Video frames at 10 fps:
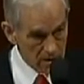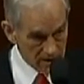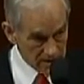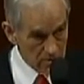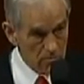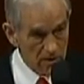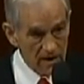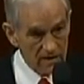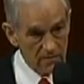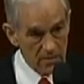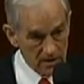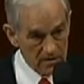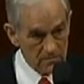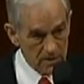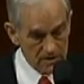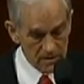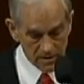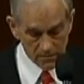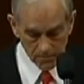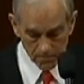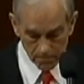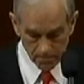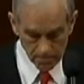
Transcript: And I yield back the balance of my time.